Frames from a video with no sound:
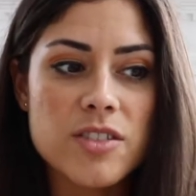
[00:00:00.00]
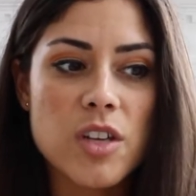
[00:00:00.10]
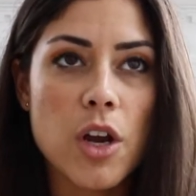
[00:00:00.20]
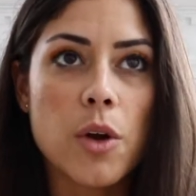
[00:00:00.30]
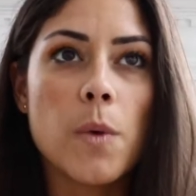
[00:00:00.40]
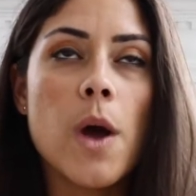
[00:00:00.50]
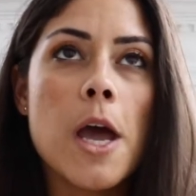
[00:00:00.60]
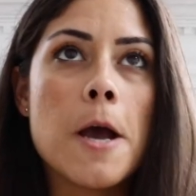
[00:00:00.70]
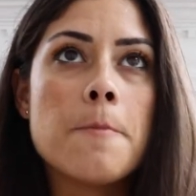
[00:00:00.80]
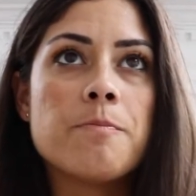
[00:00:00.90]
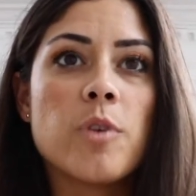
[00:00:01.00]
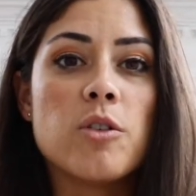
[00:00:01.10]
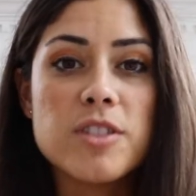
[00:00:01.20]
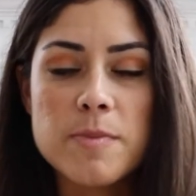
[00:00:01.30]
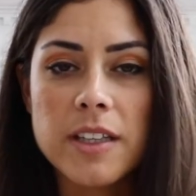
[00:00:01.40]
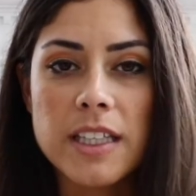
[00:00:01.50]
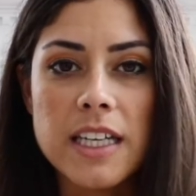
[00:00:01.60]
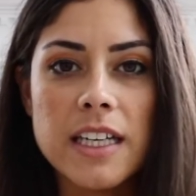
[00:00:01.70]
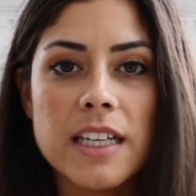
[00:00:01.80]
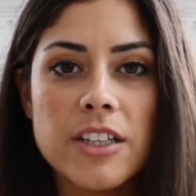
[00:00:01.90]
So
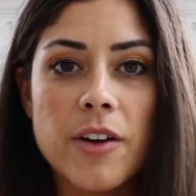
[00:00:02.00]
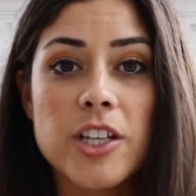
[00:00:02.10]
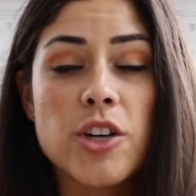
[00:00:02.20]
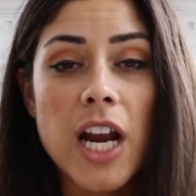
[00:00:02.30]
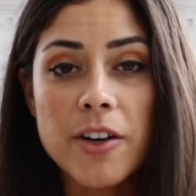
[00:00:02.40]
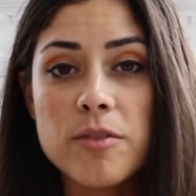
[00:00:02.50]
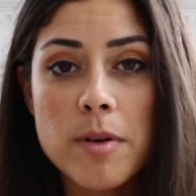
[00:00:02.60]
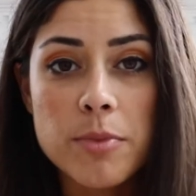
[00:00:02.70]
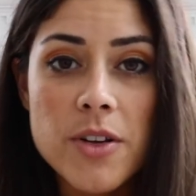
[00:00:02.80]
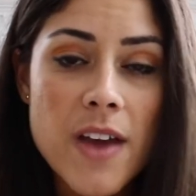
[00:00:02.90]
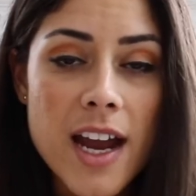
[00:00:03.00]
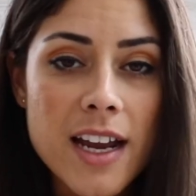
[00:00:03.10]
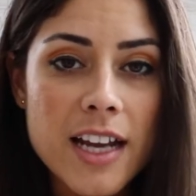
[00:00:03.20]
ultimately, I try to remember that.